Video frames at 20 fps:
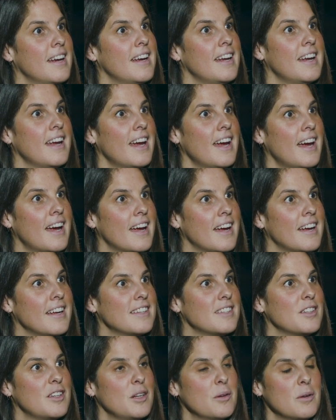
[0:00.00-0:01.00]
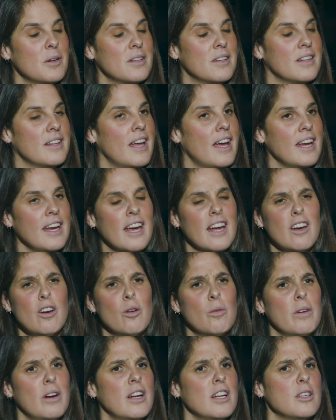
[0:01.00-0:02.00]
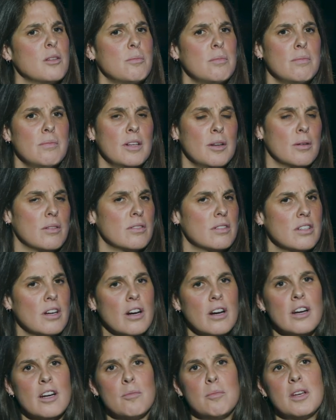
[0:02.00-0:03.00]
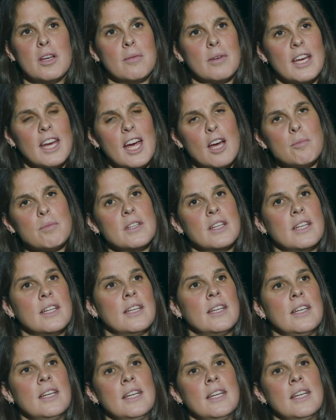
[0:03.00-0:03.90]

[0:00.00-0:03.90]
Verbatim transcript: Yeah, so he worked in that. Yeah, I went on to start and become a captain.